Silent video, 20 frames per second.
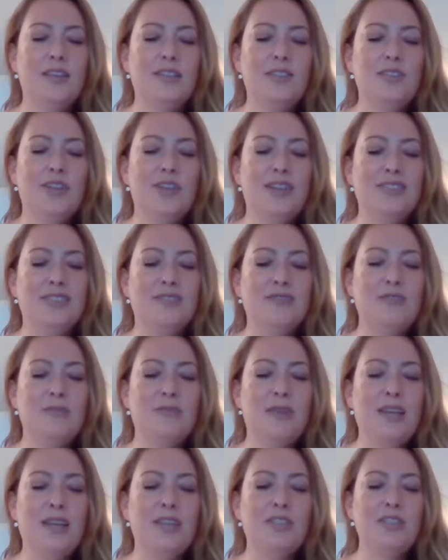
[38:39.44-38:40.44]
this
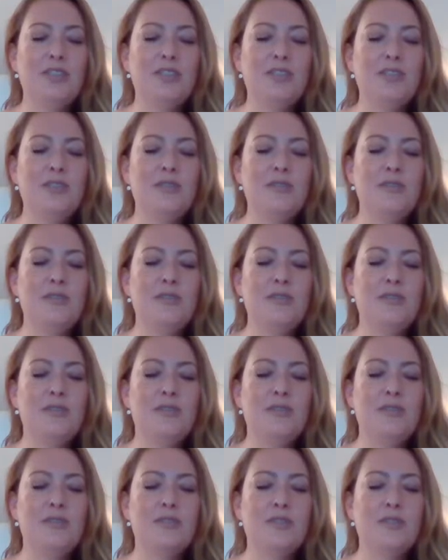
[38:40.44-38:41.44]
transformation
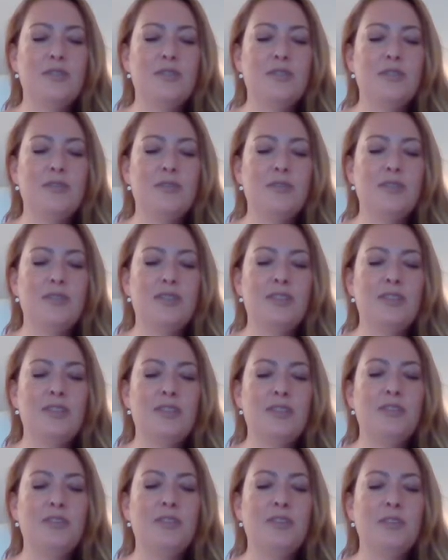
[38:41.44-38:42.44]
within
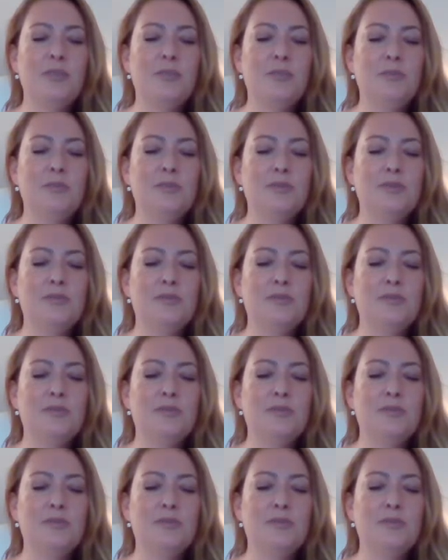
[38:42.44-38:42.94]
the group,